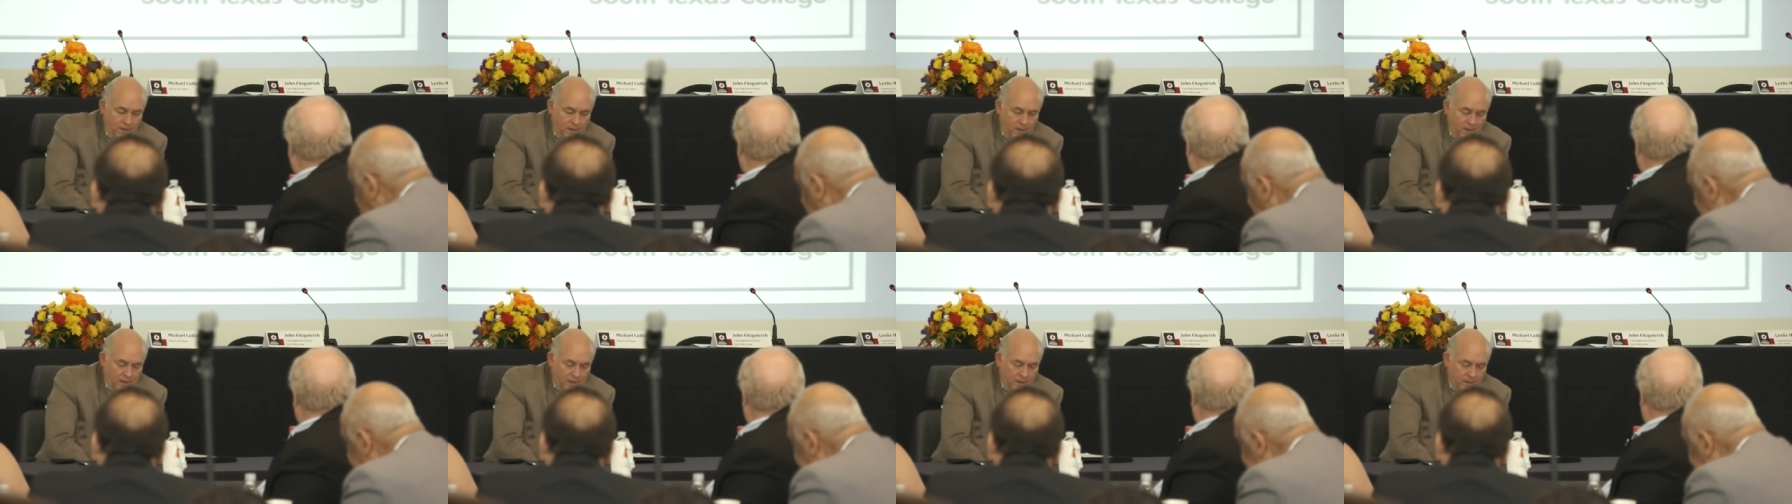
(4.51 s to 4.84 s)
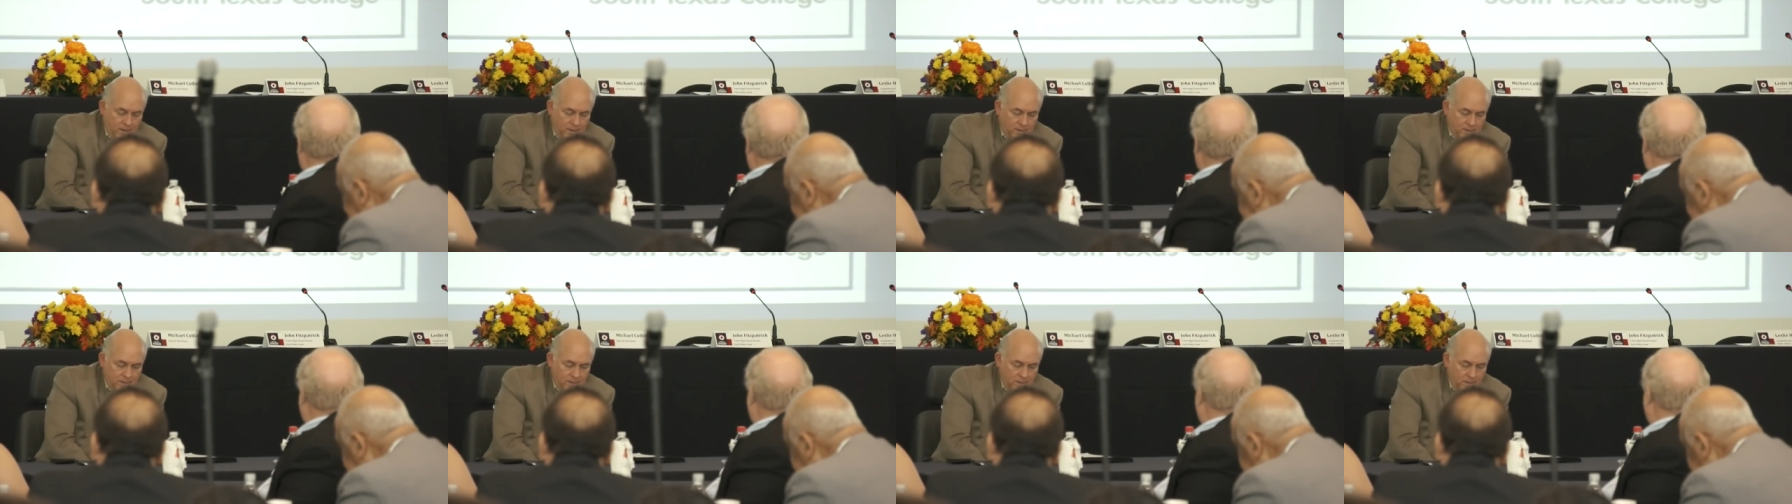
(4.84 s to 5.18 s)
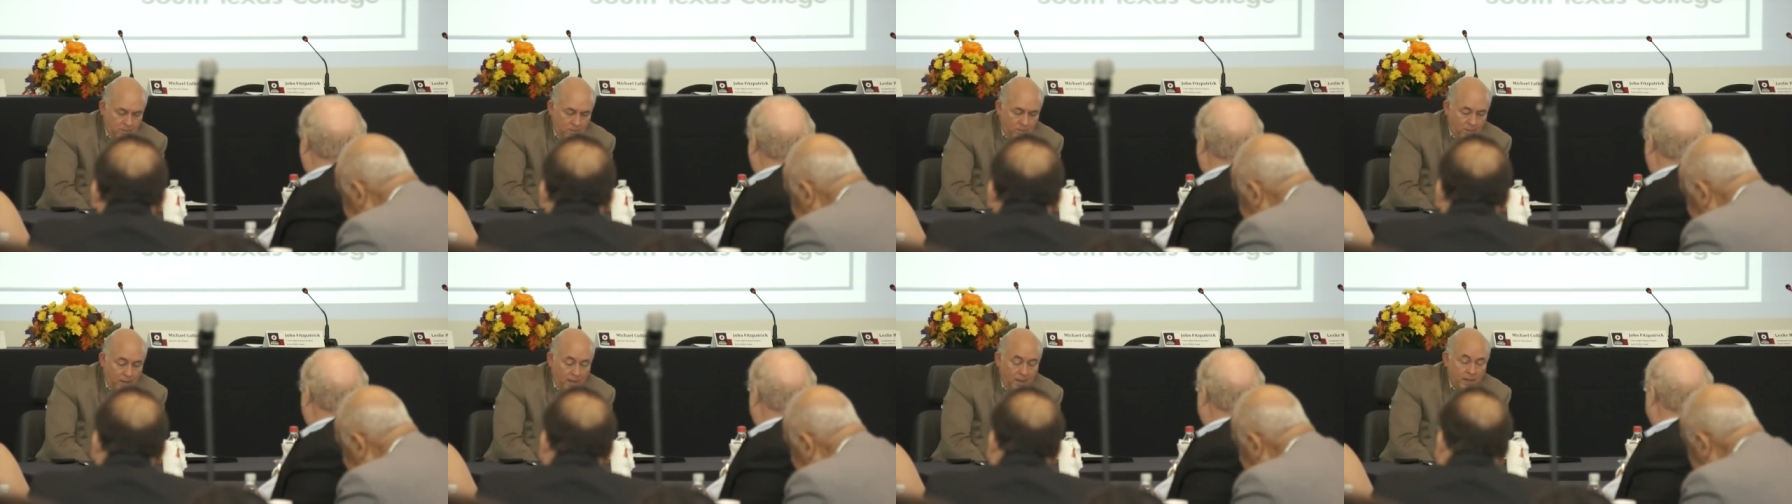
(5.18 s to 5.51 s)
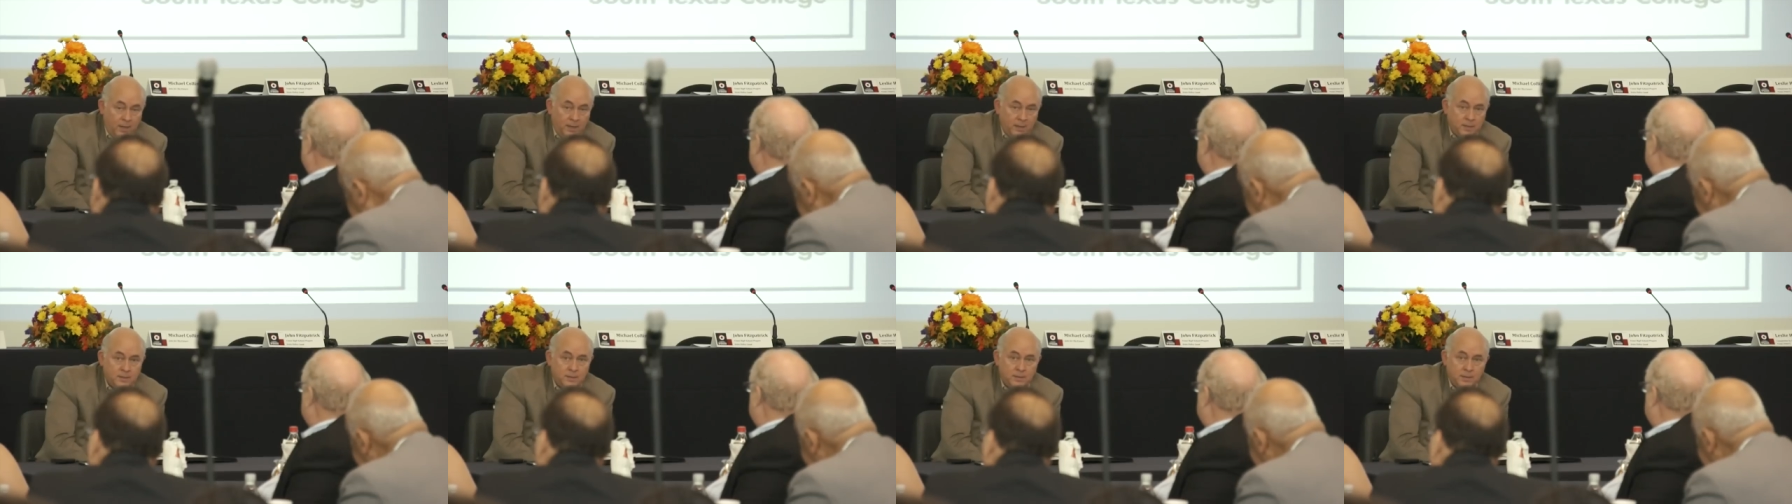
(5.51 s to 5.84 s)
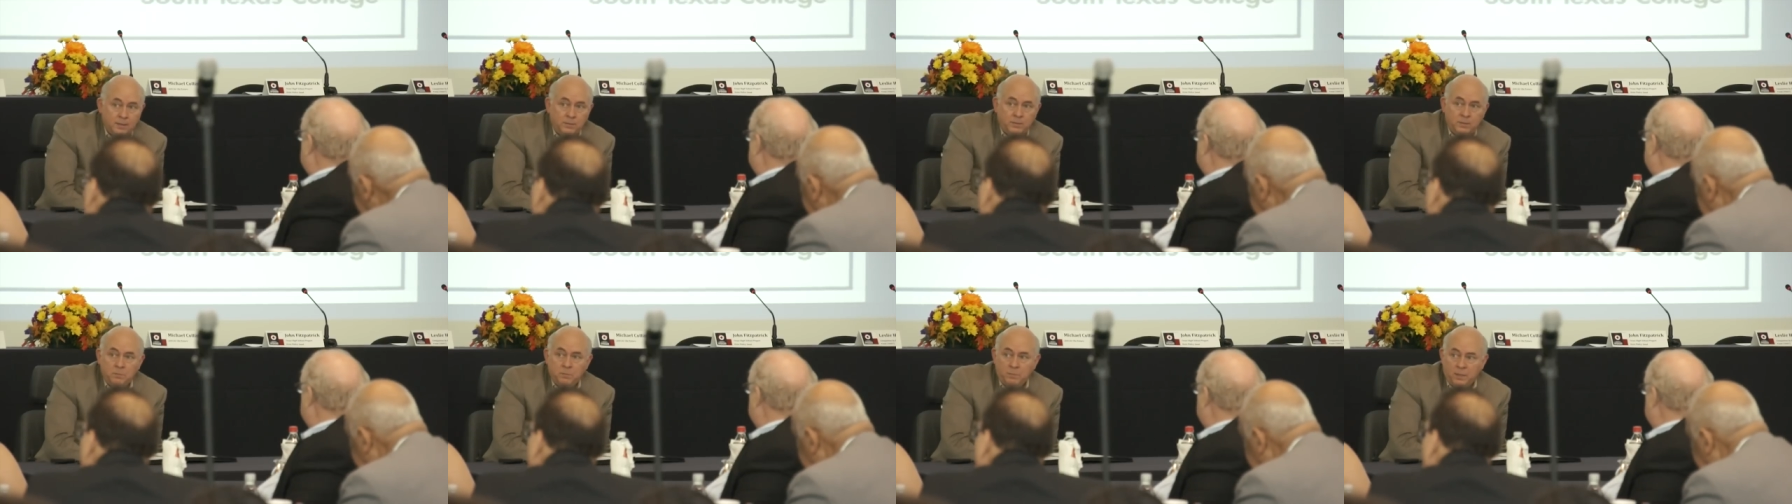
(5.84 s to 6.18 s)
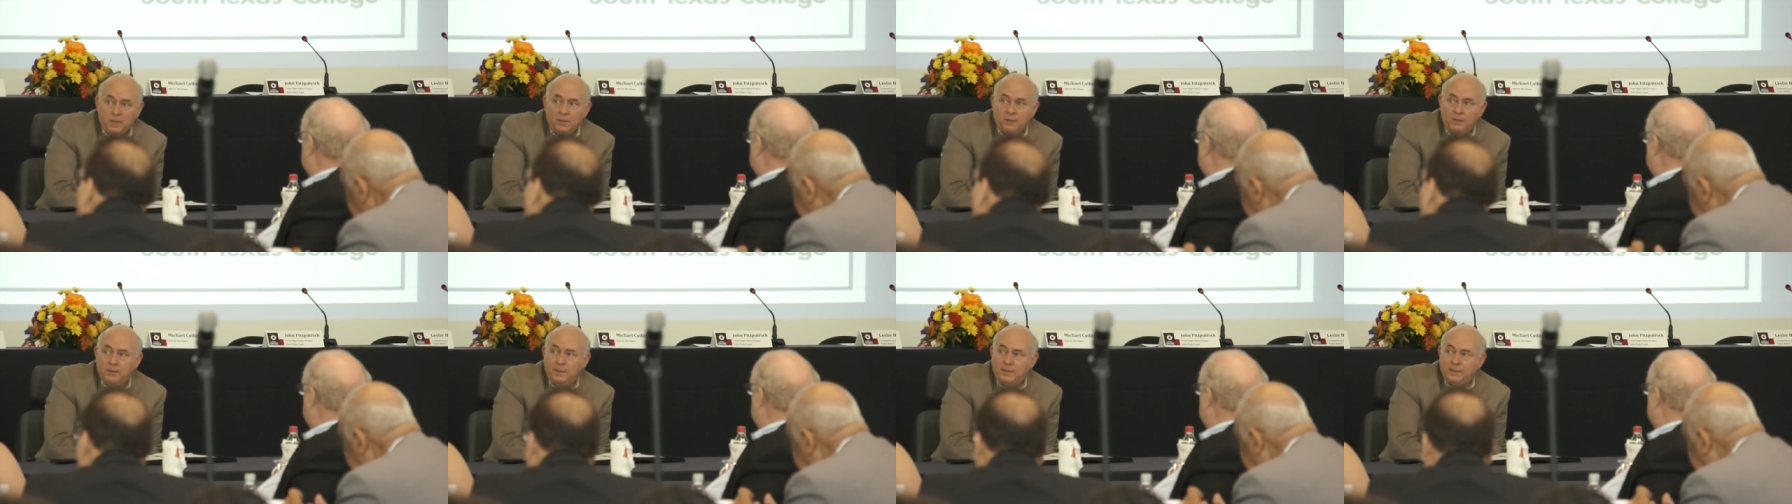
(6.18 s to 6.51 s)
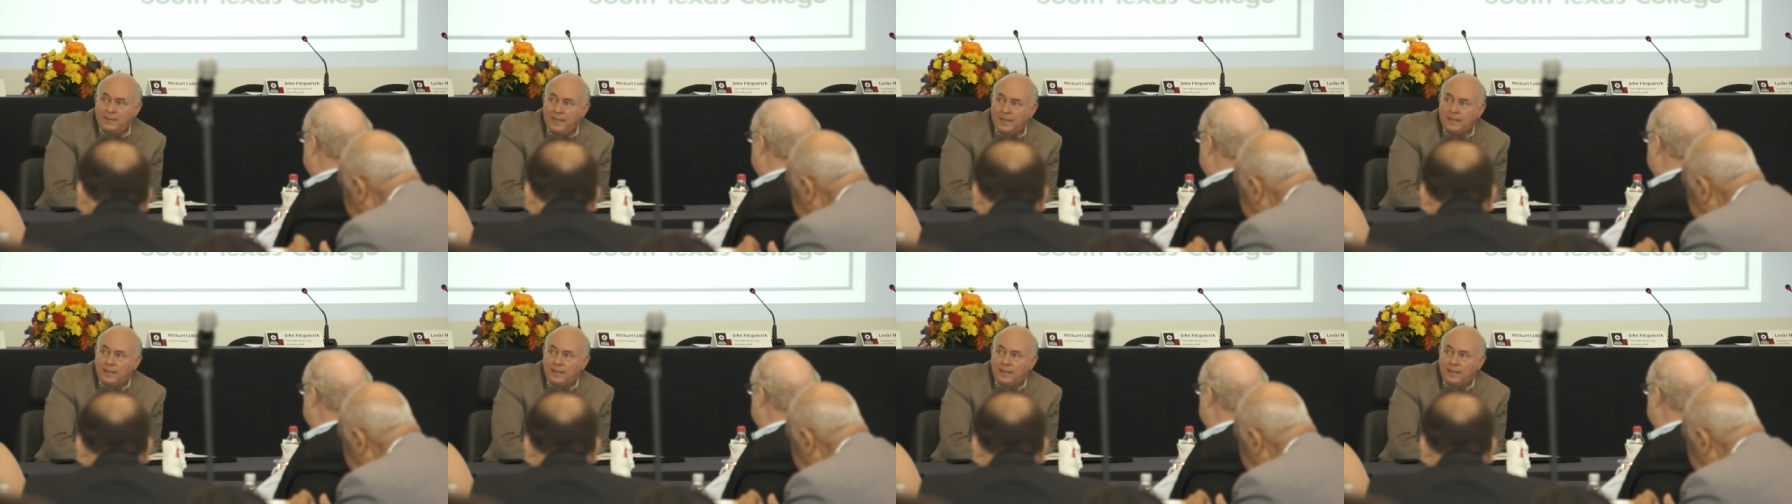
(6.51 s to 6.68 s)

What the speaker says: Why, it's even bigger than